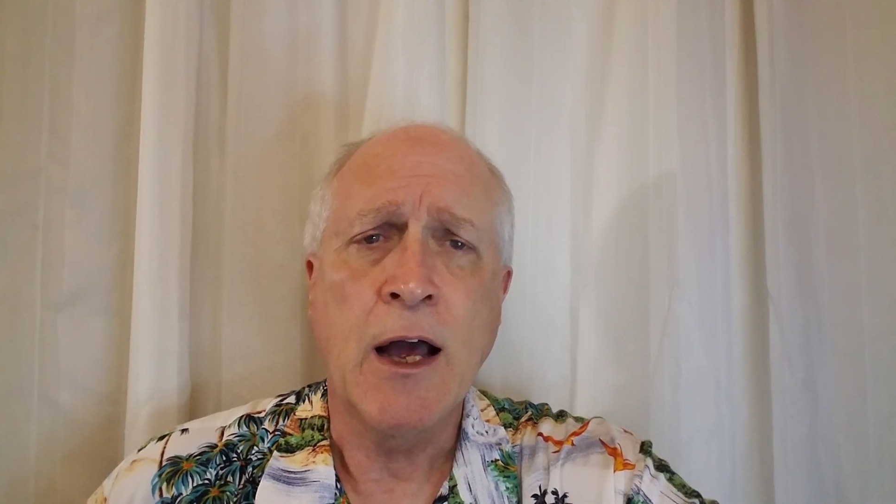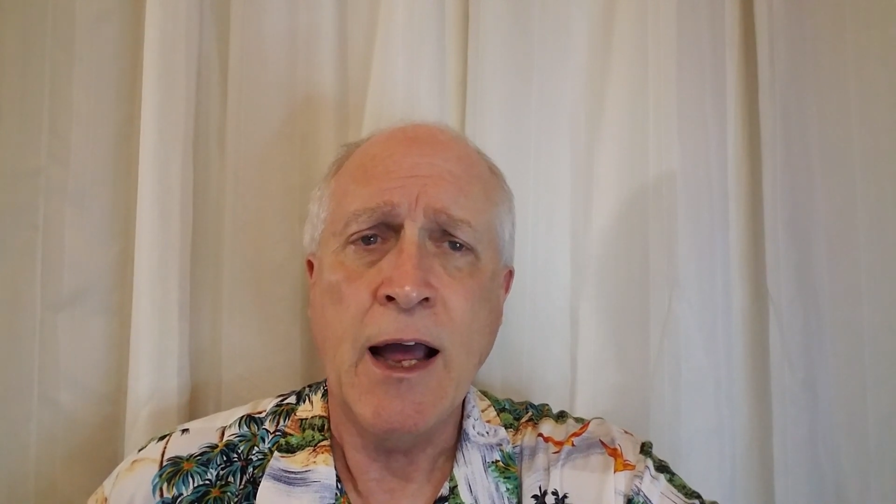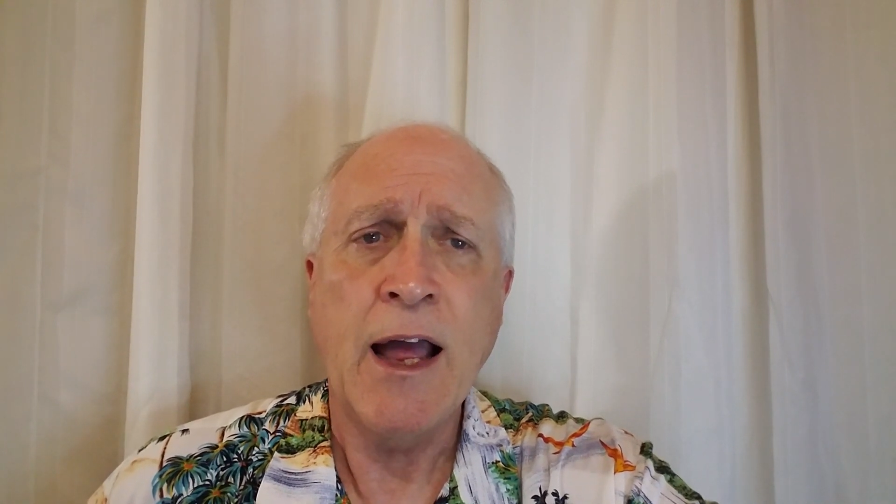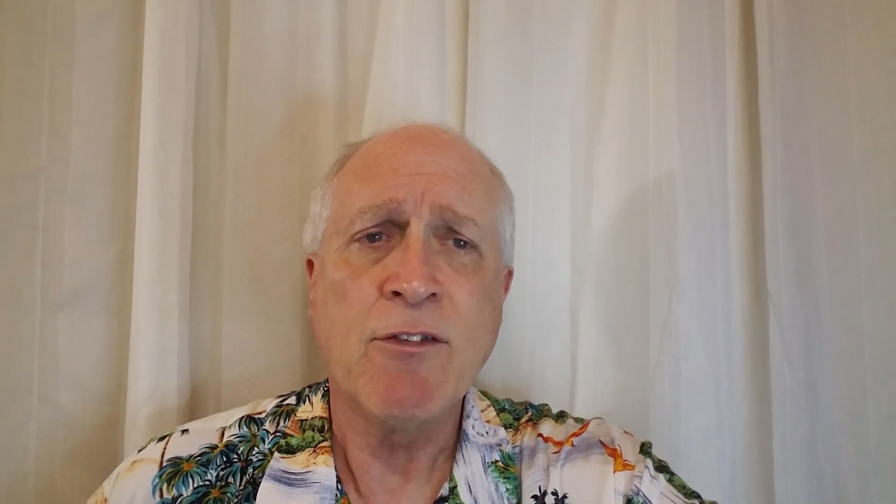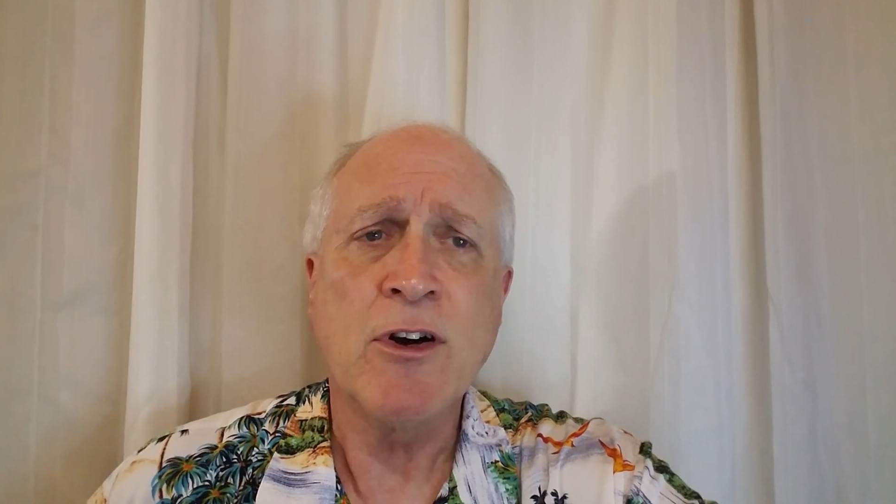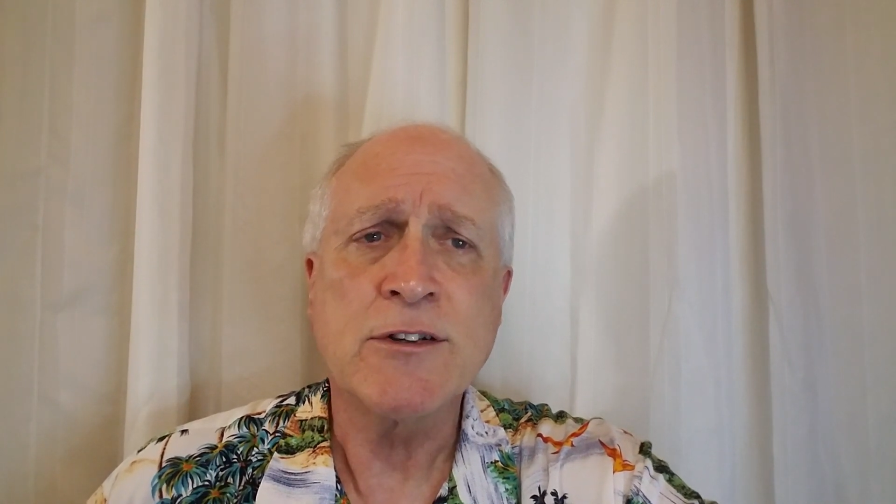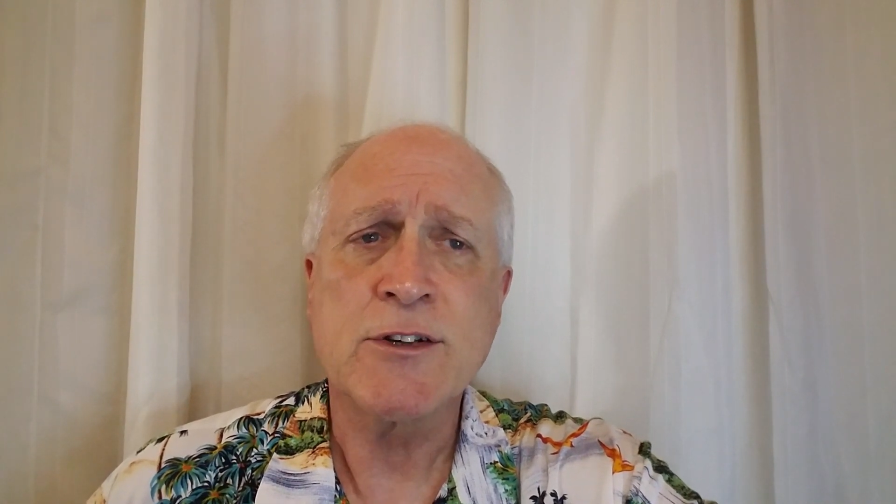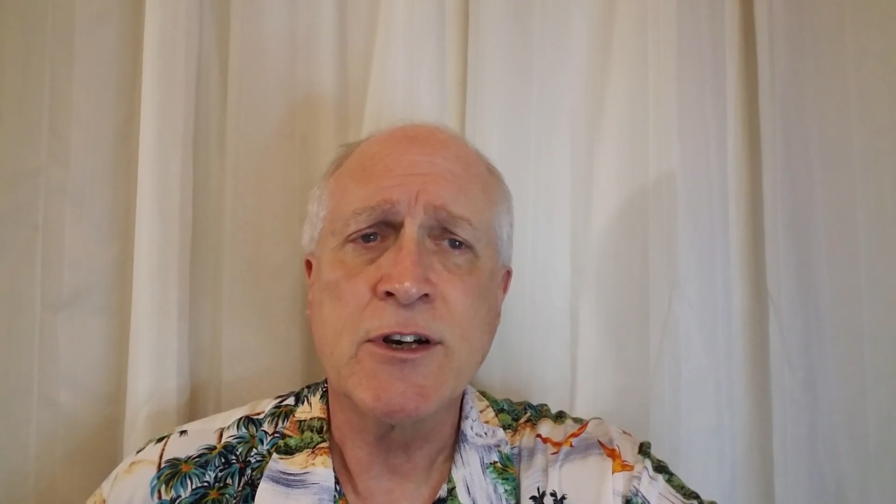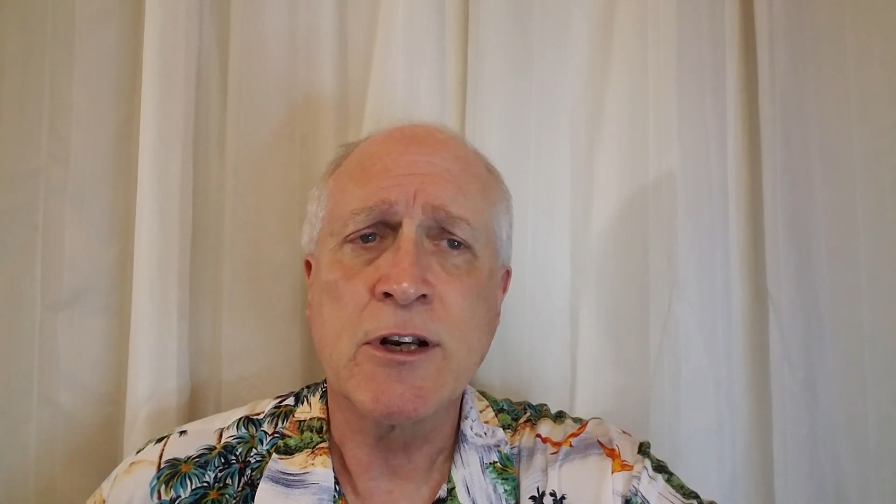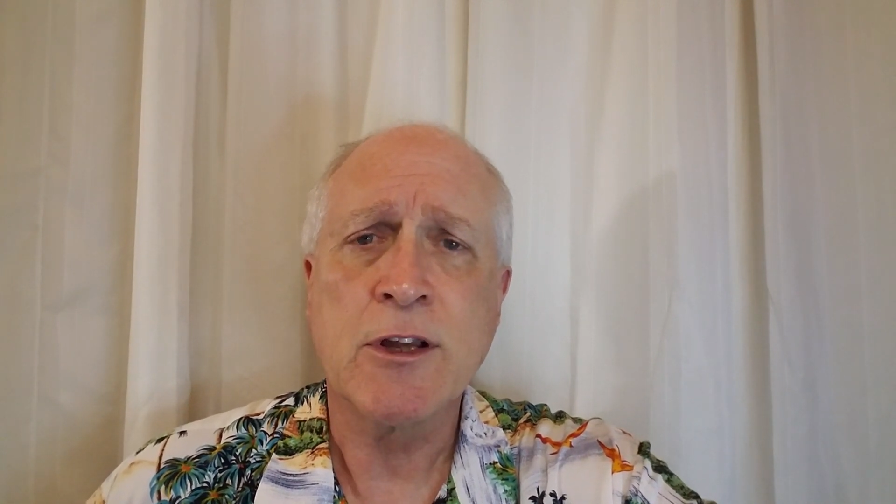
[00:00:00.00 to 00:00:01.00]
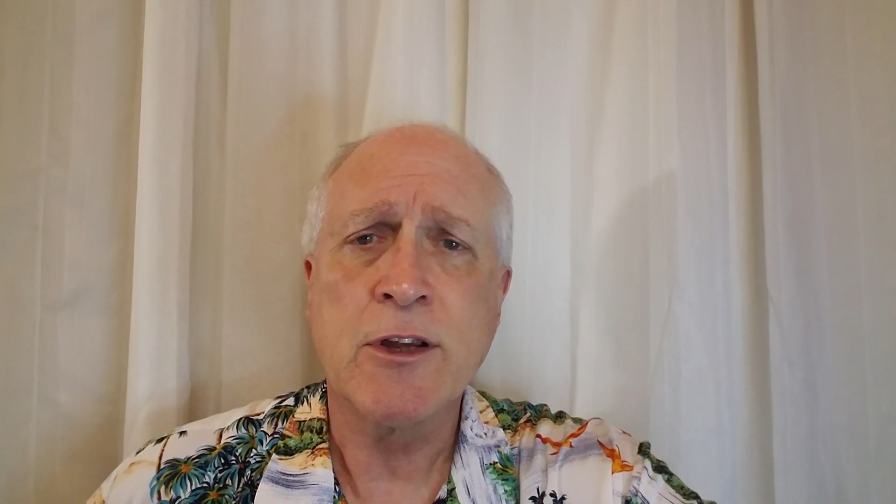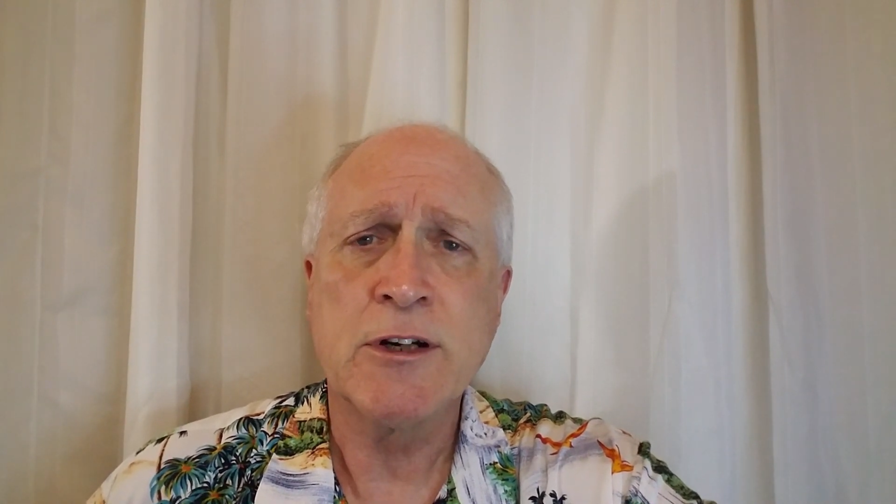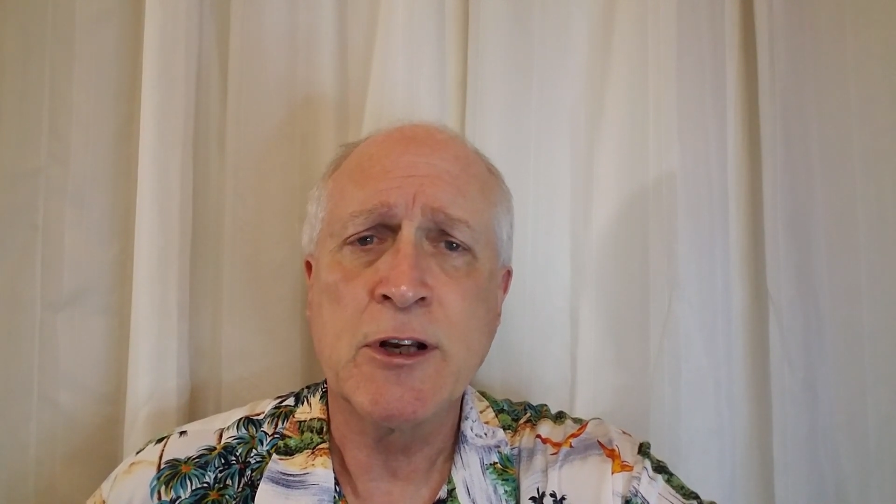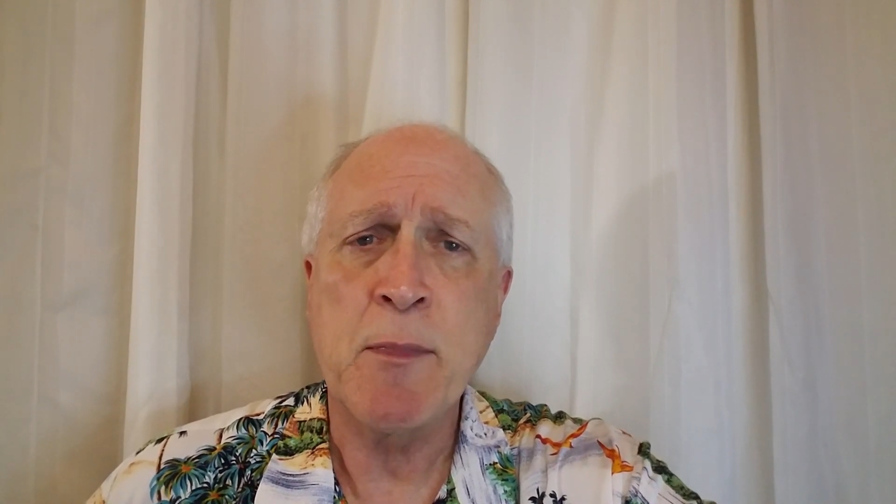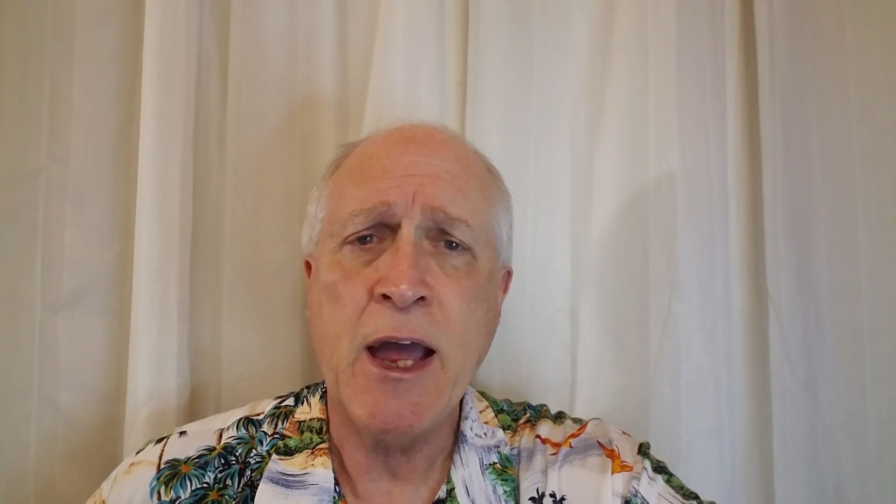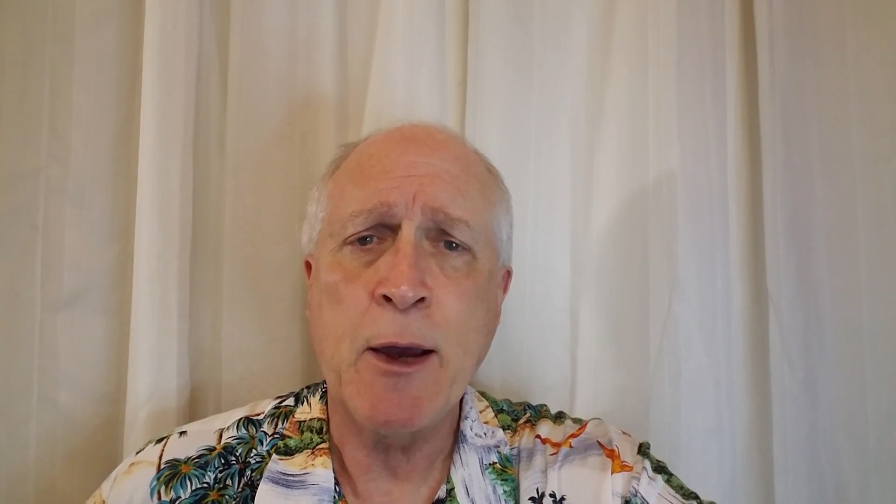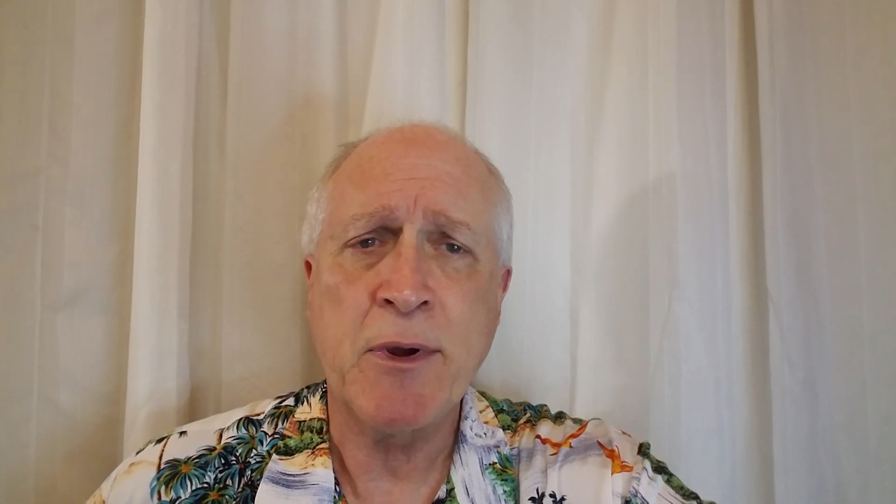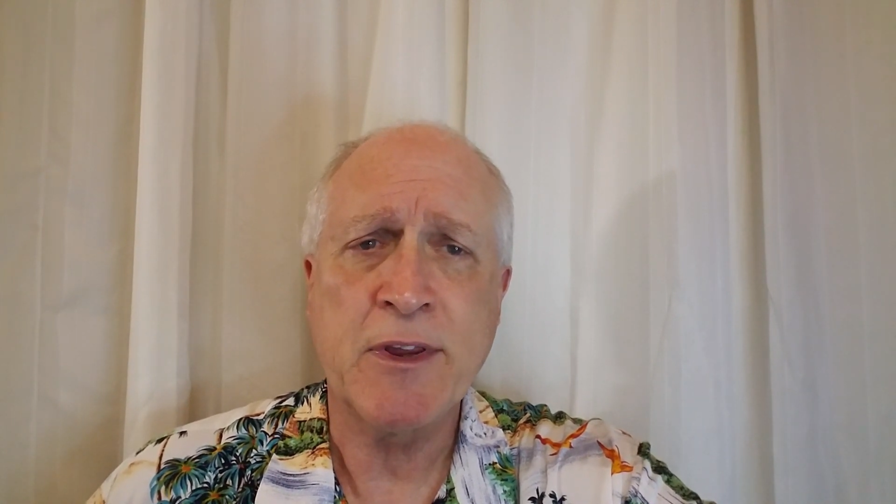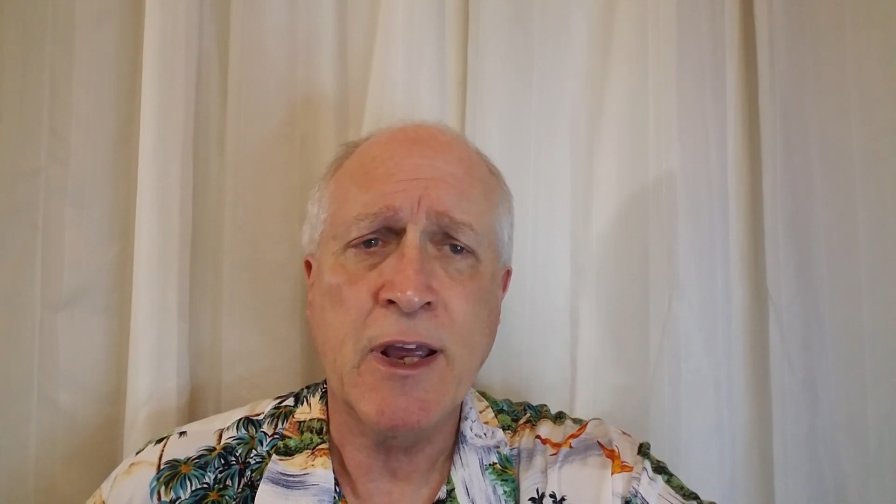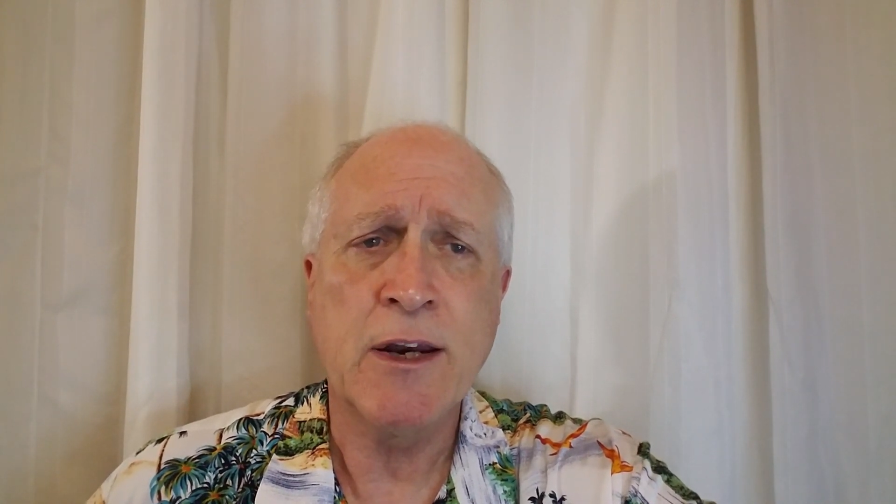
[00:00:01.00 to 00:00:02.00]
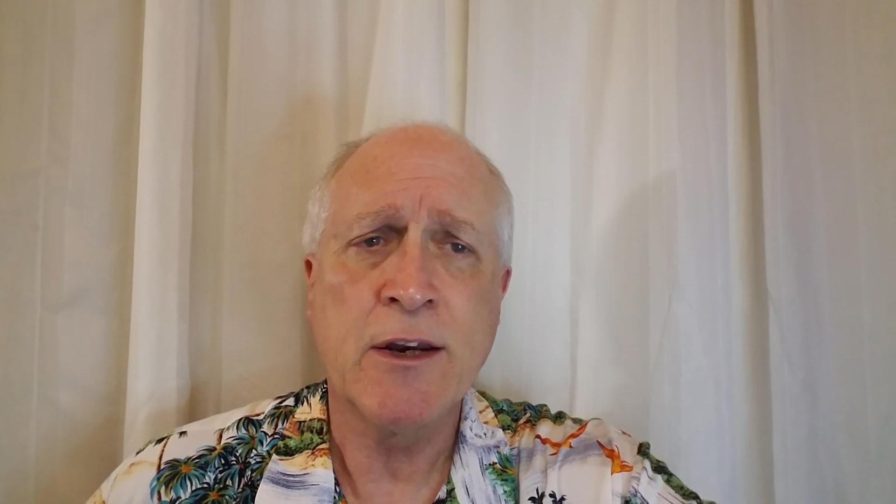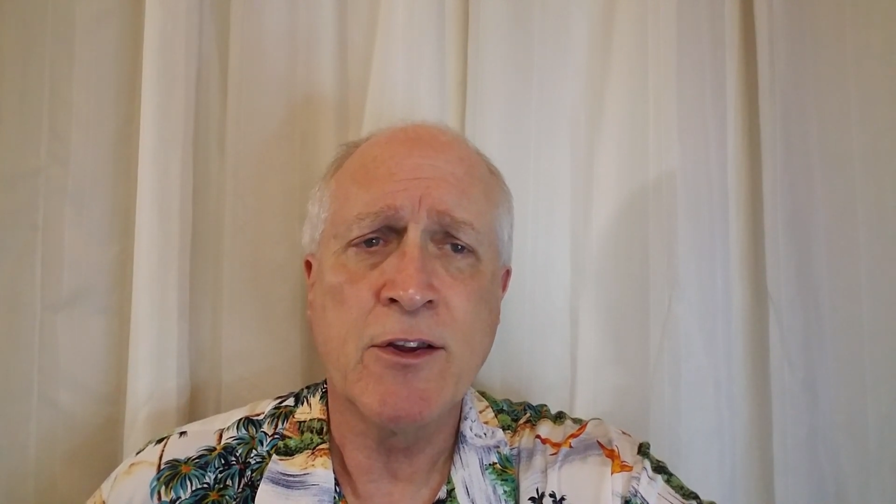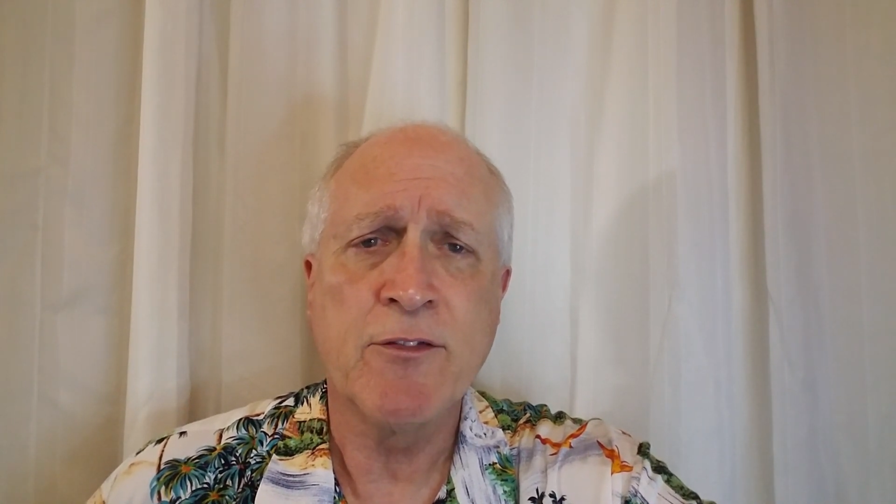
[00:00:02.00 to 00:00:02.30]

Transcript: I have also included a map at the end of